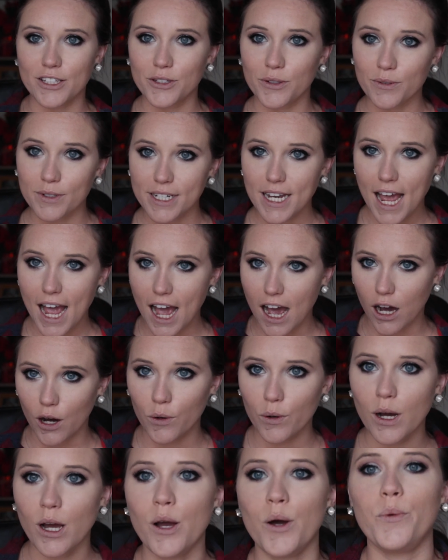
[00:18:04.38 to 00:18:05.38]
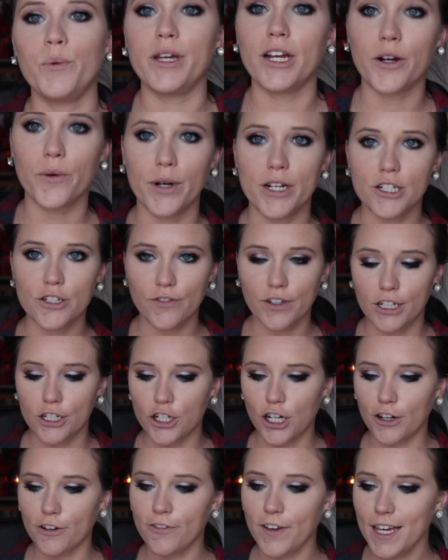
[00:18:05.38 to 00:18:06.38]
So now we are going to
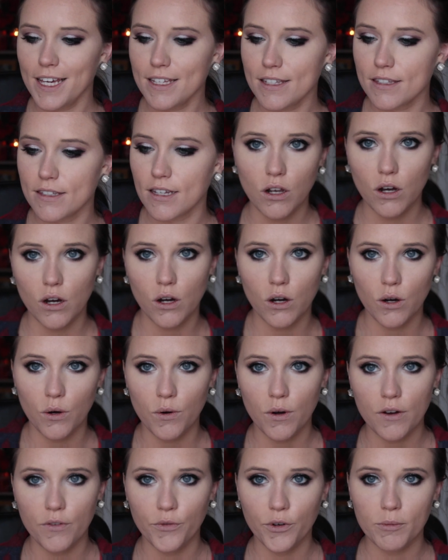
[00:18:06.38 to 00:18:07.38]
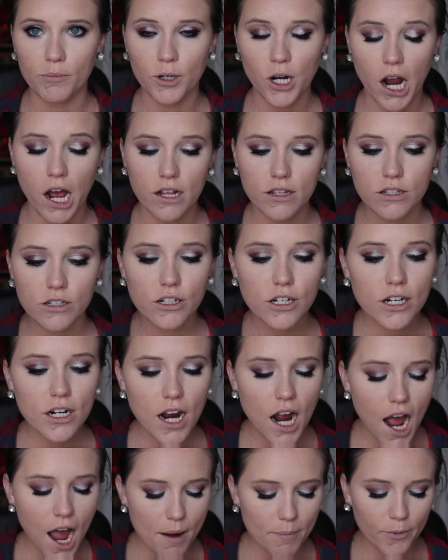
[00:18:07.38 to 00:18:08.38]
finish our face. So for
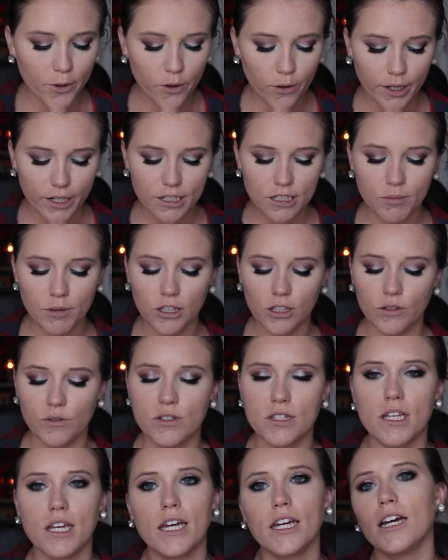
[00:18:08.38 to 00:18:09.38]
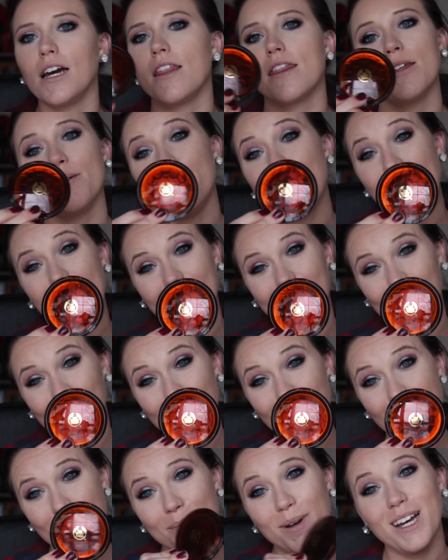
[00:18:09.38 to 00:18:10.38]
bronzer, I'm going to be using the Body
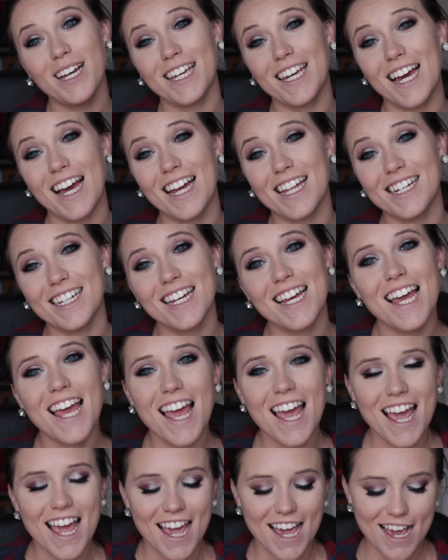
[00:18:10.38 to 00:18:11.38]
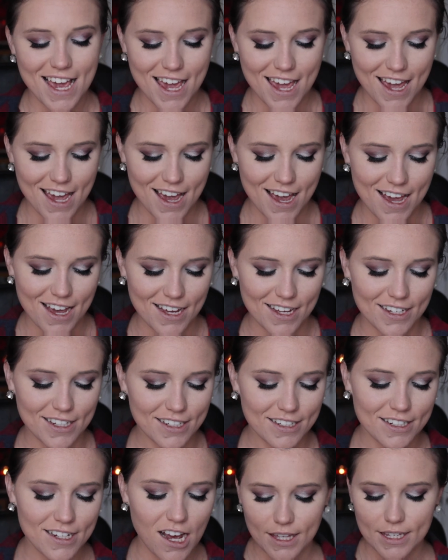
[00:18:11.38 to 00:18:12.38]
Shop again,
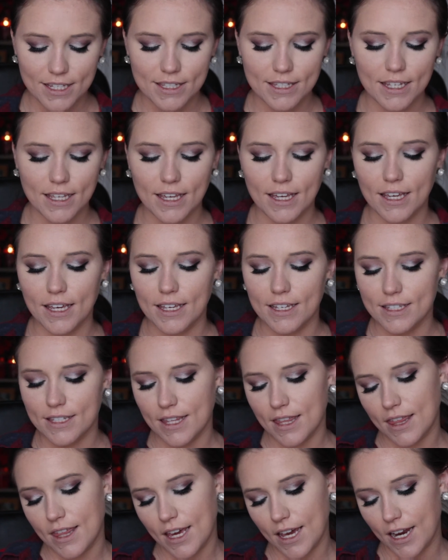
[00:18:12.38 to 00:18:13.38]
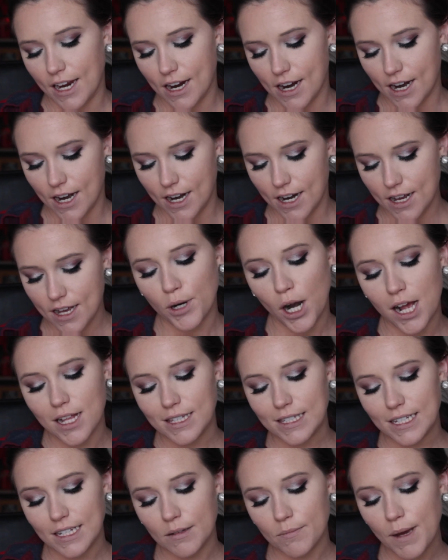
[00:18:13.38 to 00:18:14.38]
and this is their
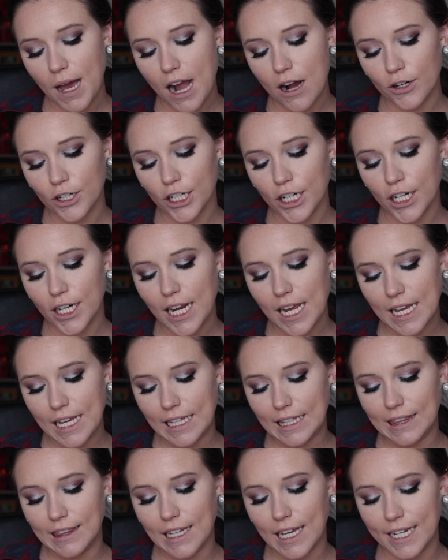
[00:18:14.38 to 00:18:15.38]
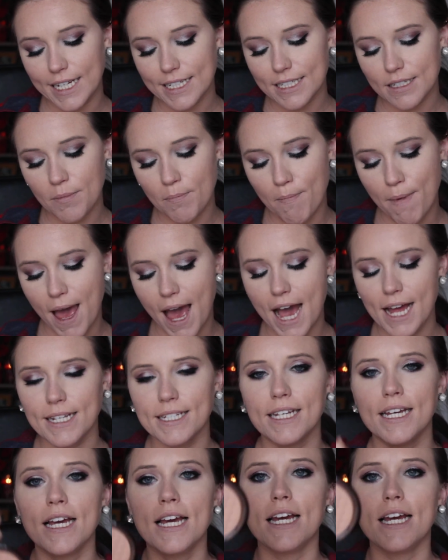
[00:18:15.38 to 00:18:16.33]
bronzing powder in Light Matte